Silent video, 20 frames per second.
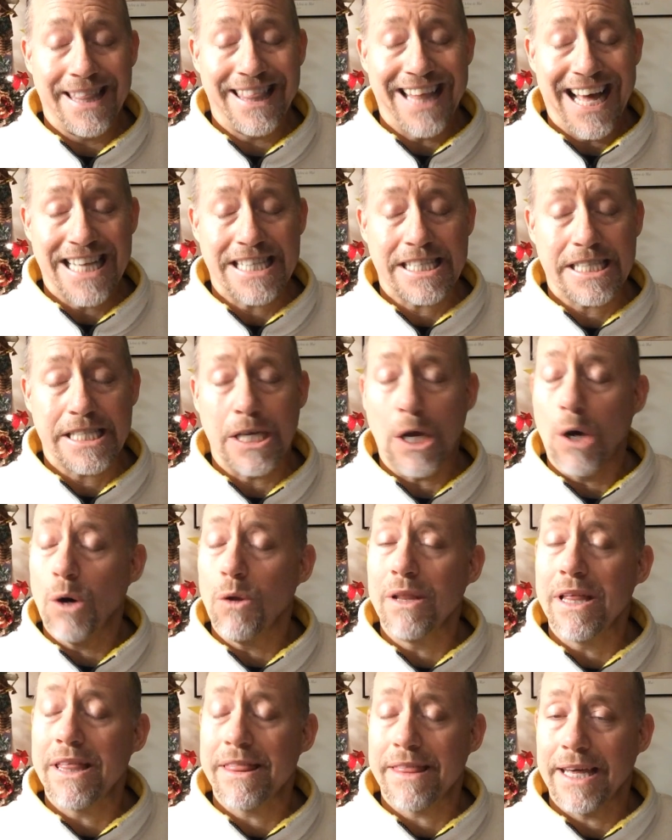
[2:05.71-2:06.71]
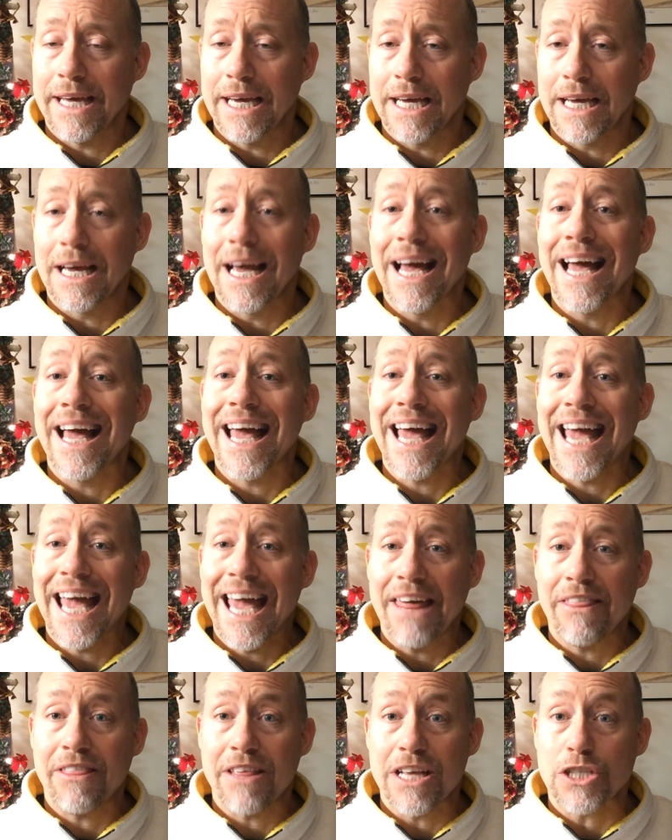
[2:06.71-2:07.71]
That's the only thing
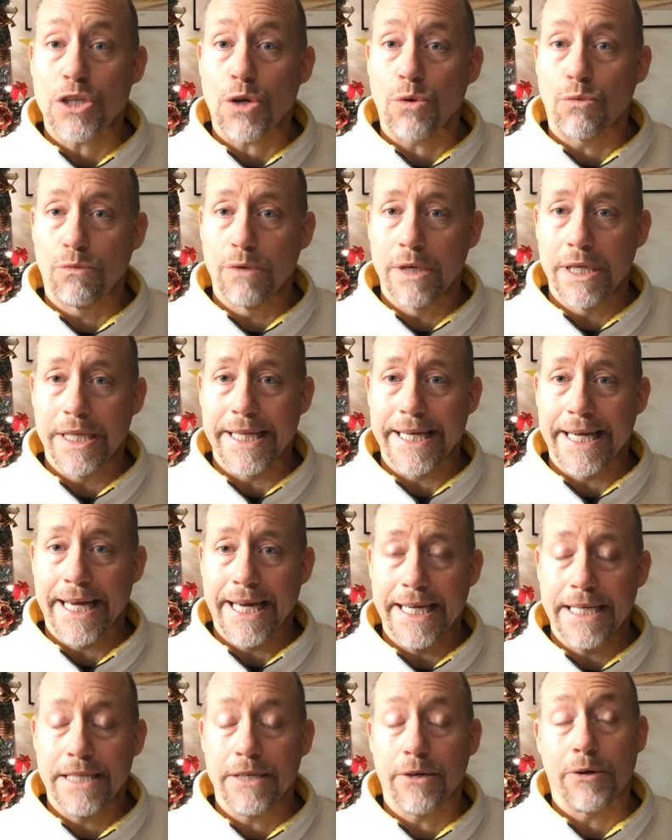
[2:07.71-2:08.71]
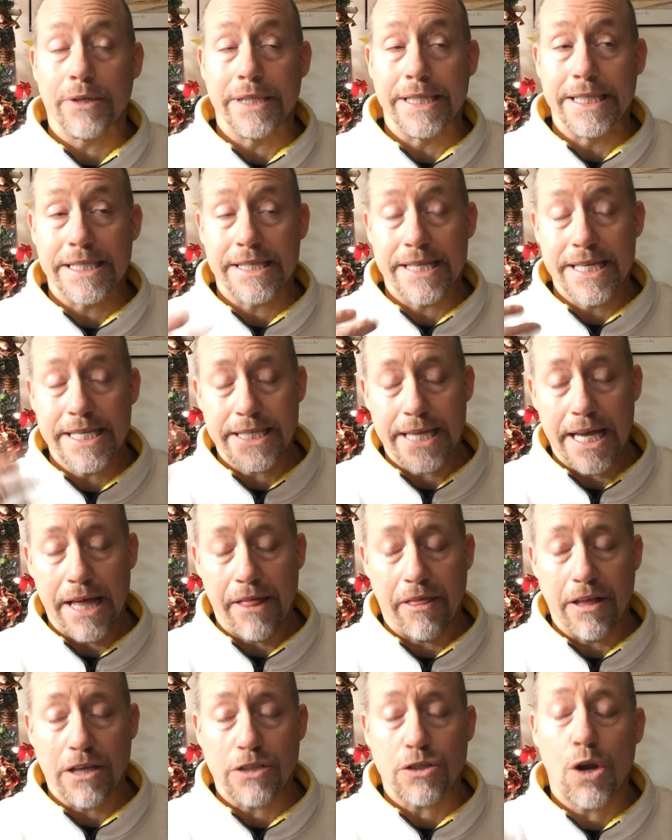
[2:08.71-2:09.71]
atheists really hate, or at least this
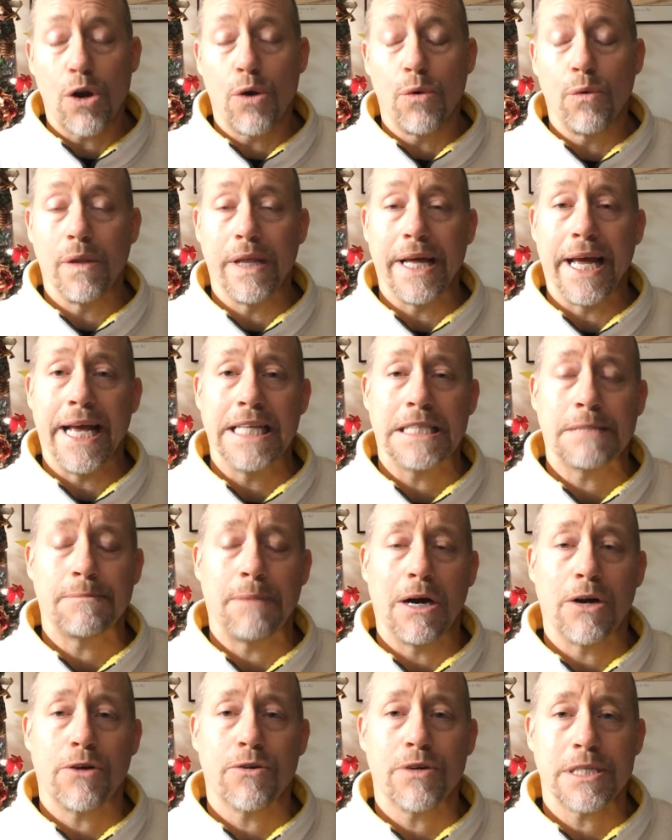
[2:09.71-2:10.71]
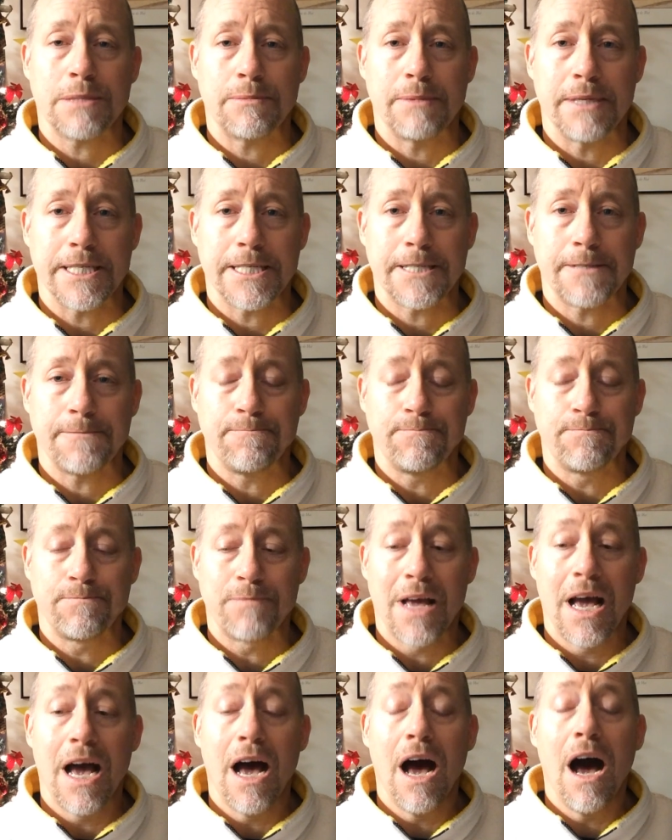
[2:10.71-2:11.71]
atheist really hates about Christmas.
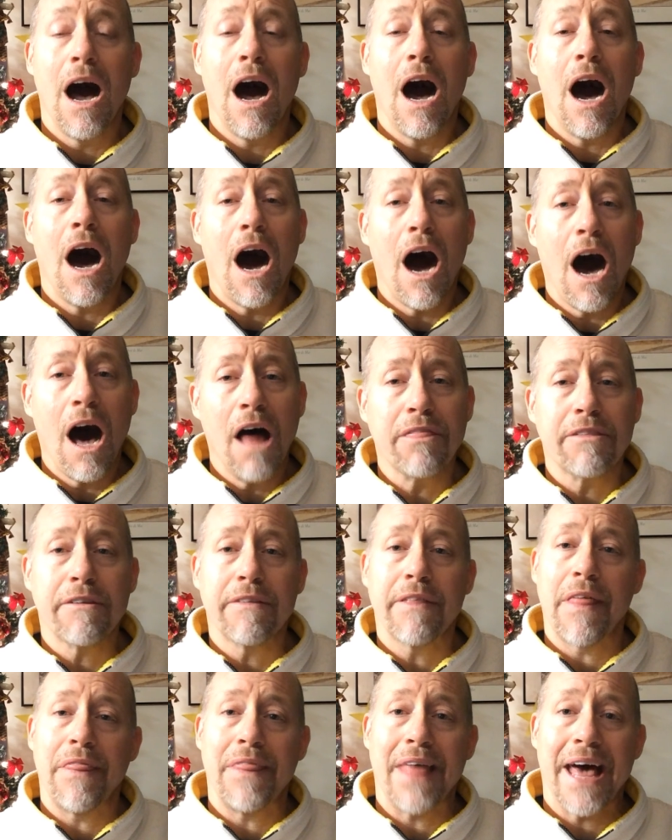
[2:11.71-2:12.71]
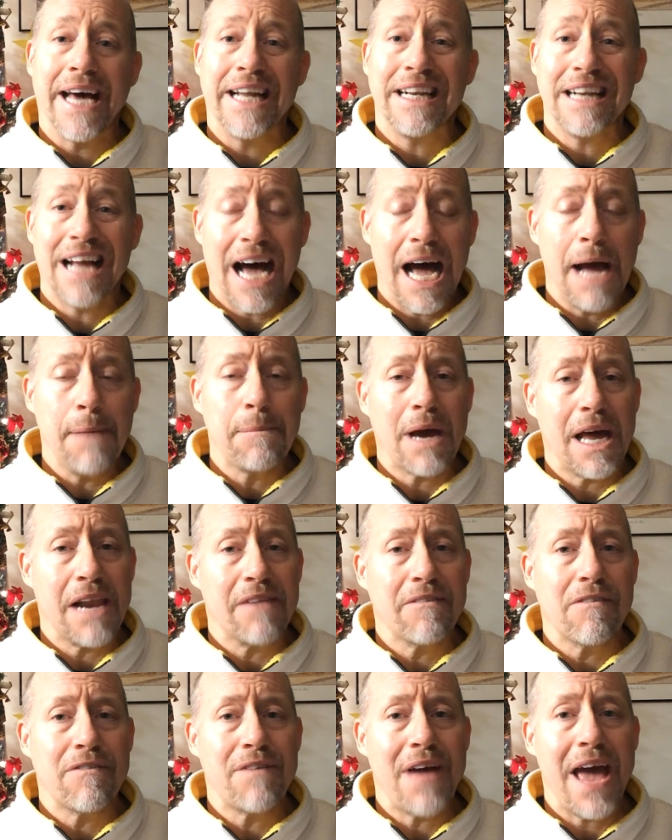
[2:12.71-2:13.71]
Other than that, I'm kind
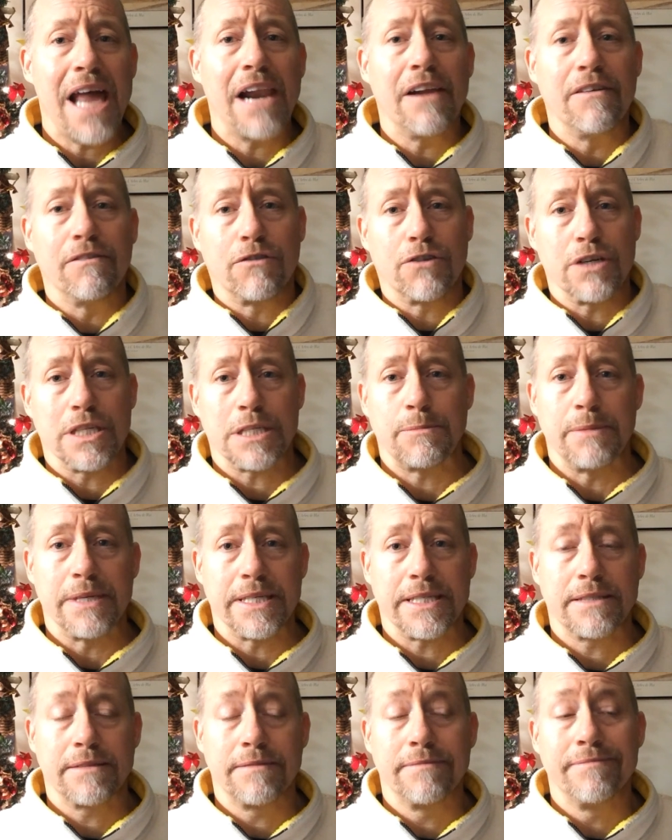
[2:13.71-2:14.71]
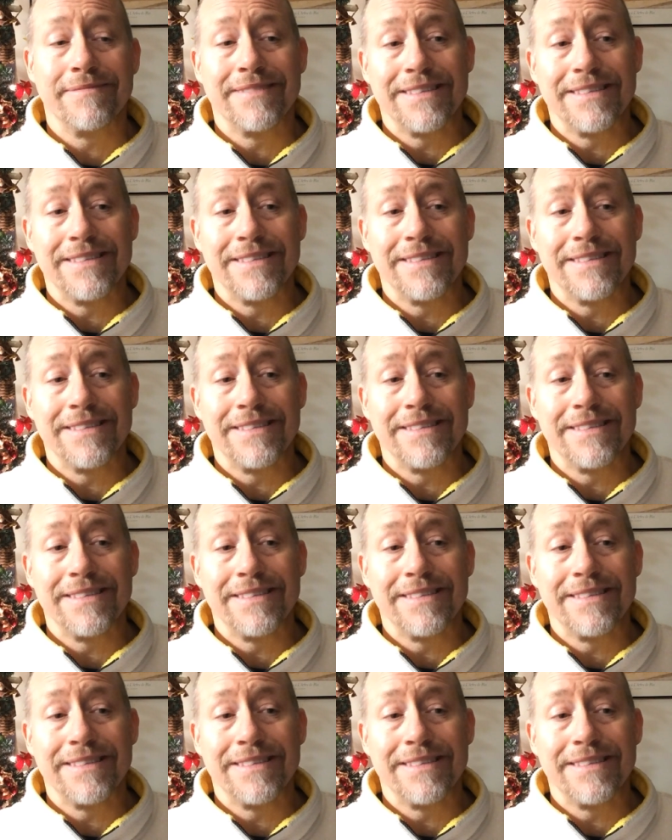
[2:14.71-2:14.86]
of a fan of Christmas.